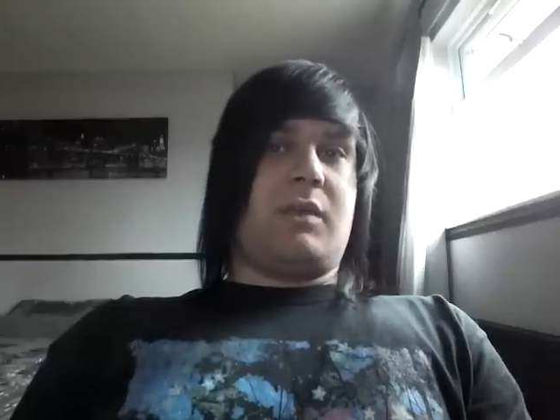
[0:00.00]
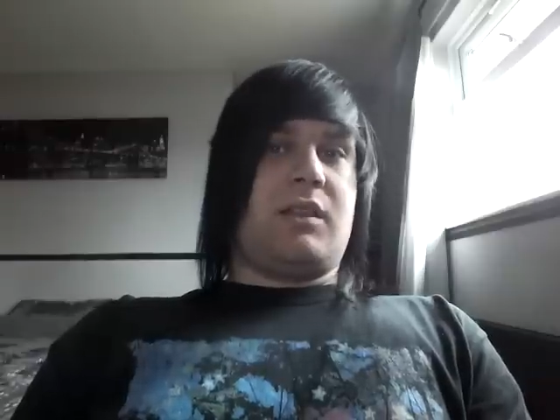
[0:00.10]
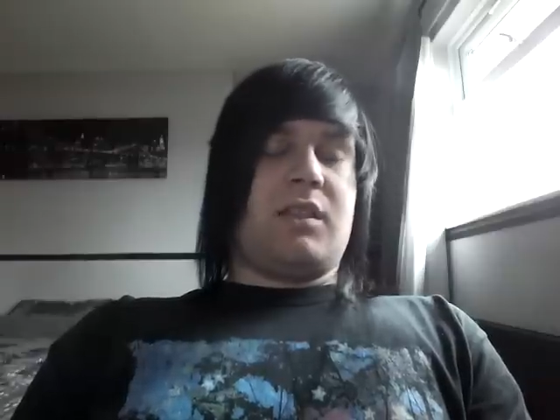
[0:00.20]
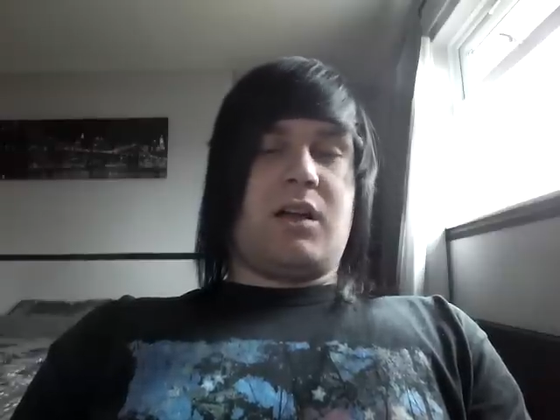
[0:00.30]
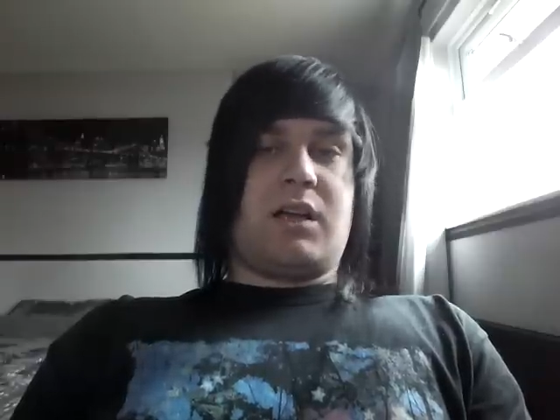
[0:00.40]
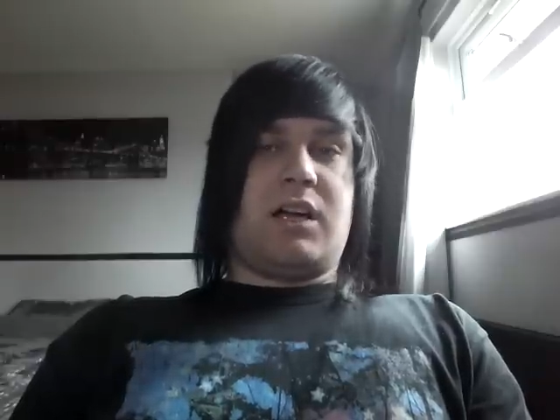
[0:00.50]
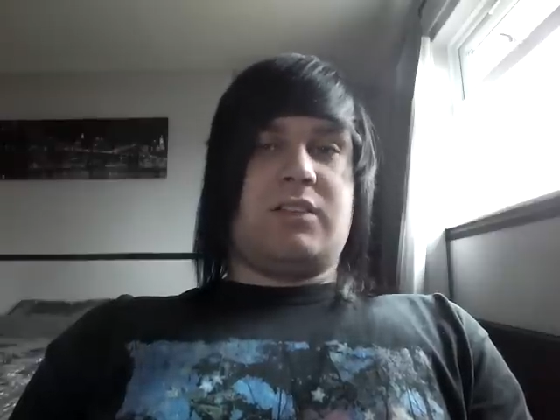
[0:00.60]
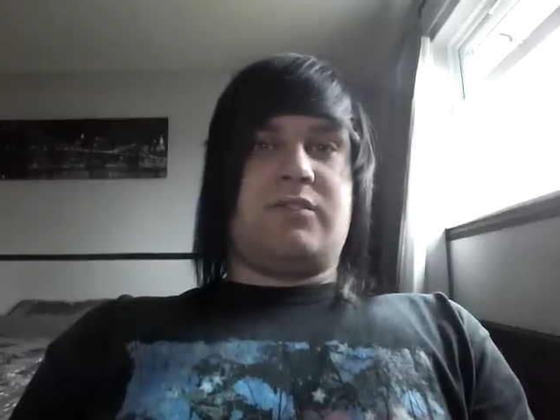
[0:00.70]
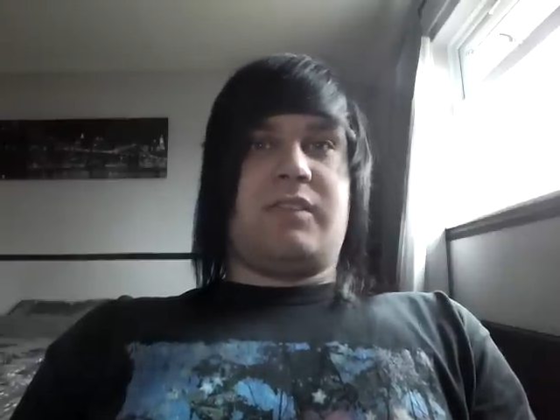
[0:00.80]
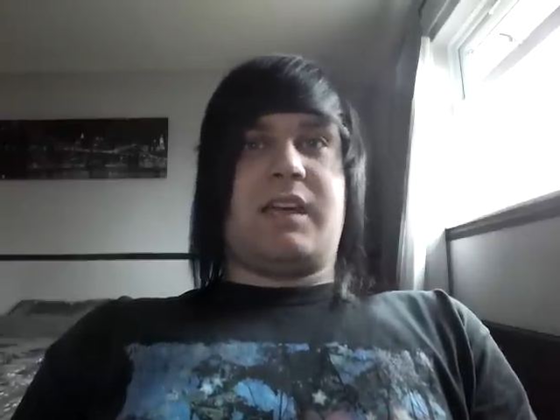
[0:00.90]
a lot of
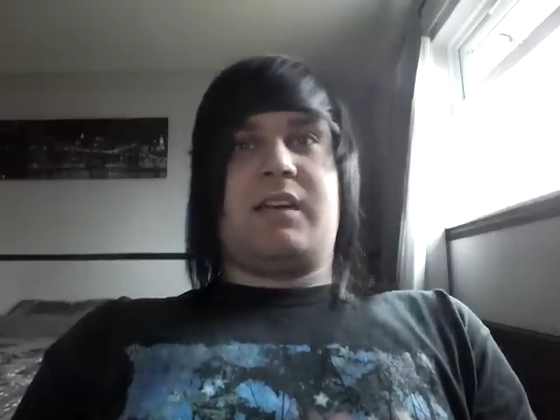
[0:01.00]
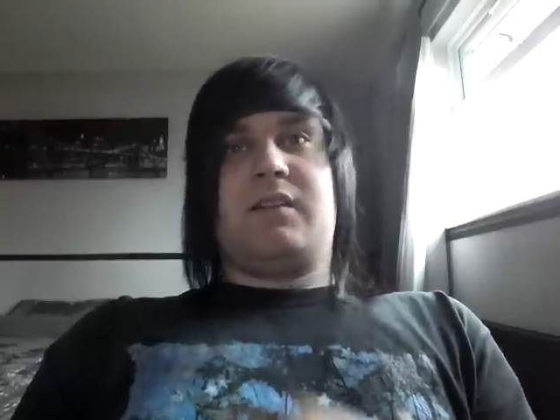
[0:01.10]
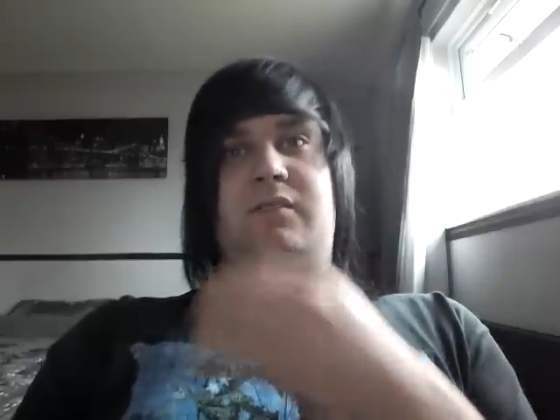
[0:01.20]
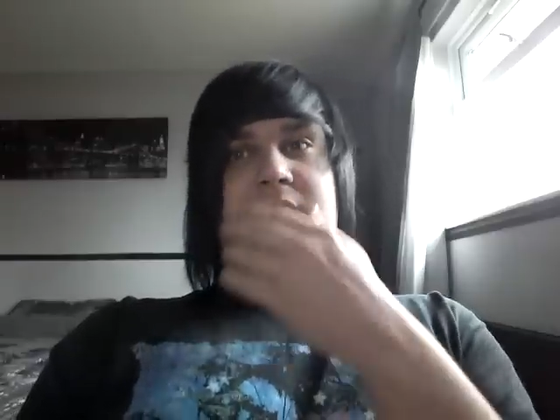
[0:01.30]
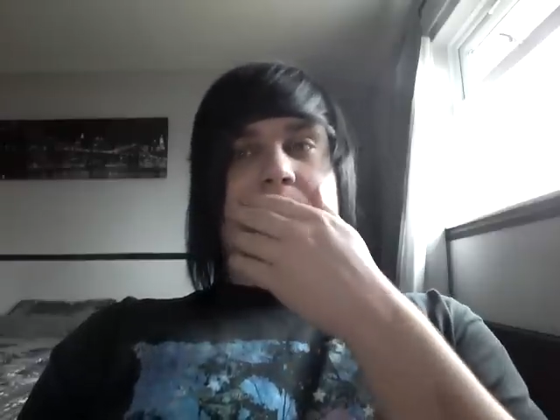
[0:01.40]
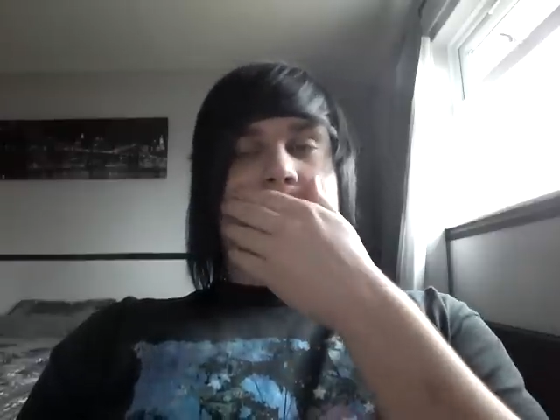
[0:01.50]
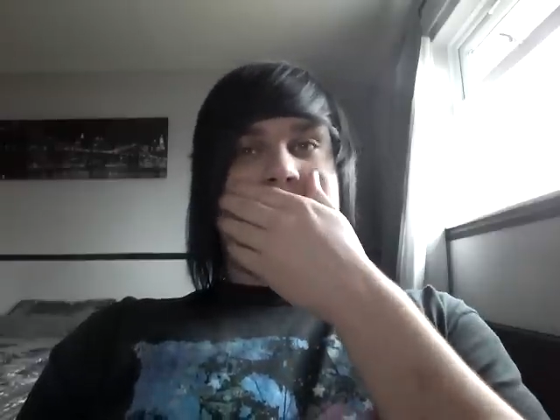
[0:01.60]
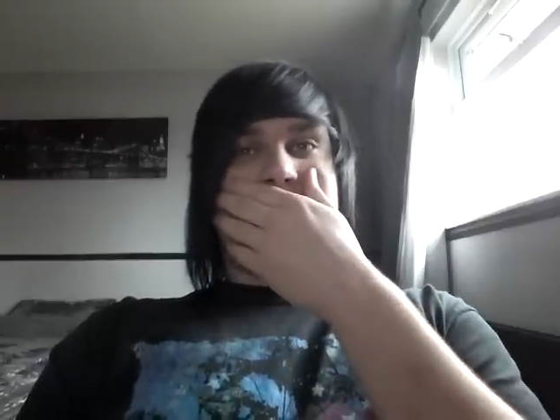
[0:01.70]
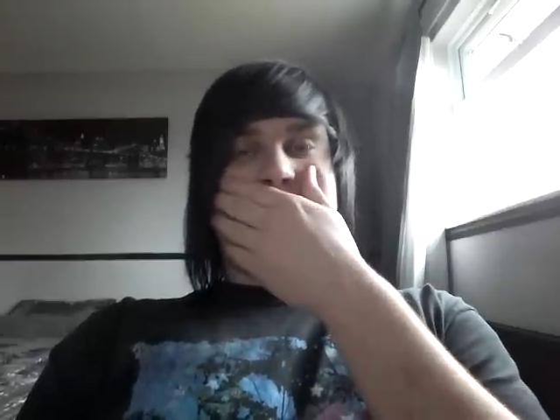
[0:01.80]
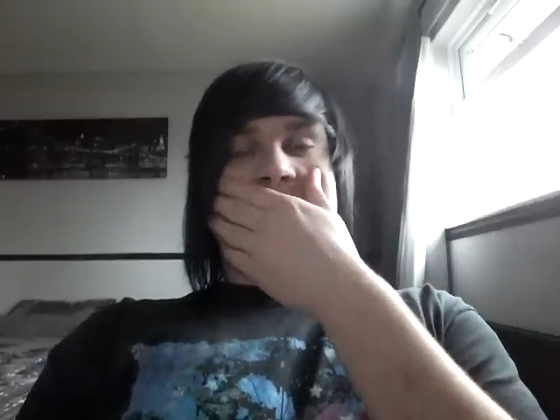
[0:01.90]
cards for that
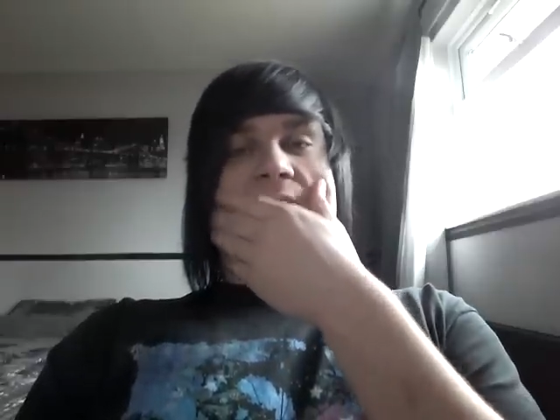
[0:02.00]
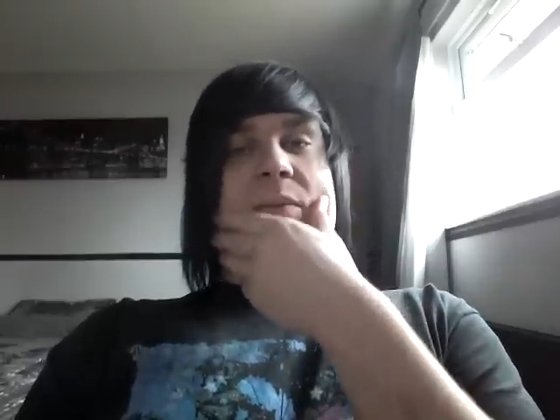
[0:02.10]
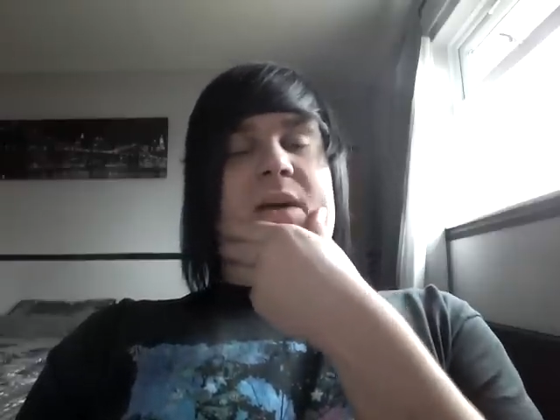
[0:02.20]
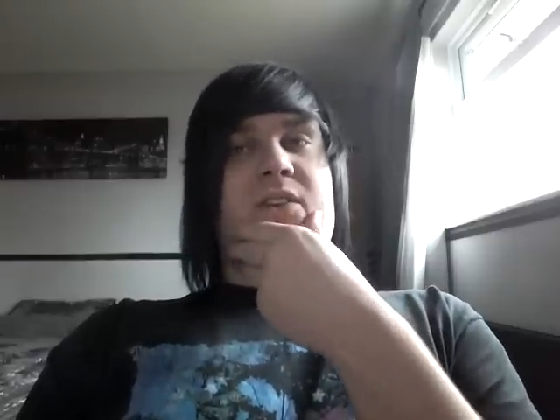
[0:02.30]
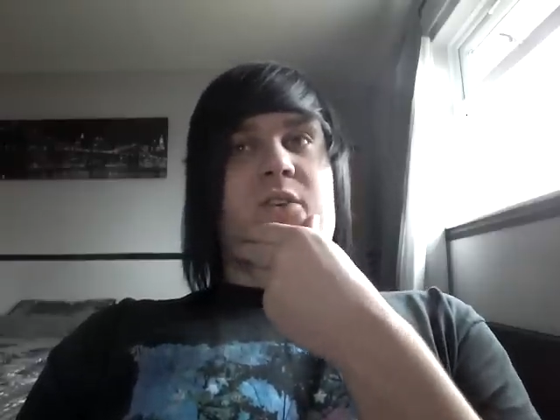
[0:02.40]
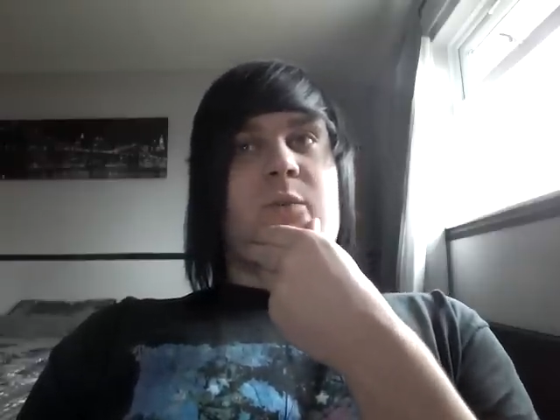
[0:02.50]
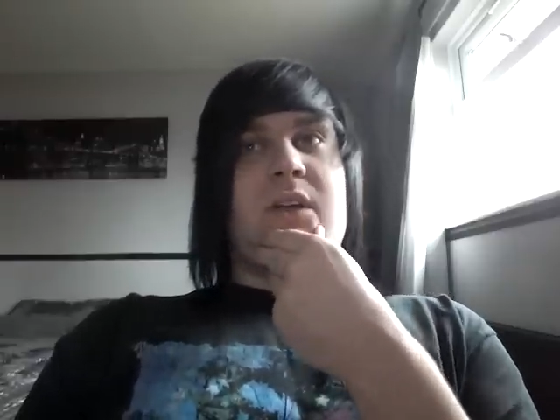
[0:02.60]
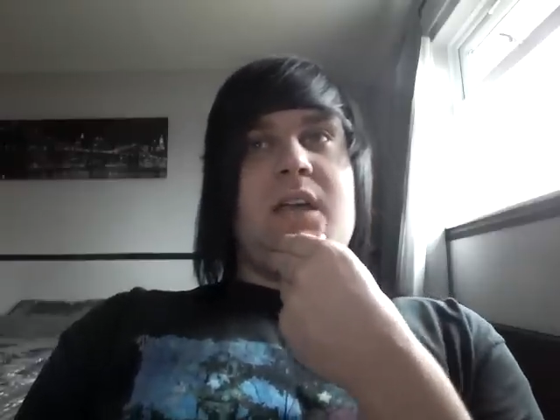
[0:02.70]
particular matchup.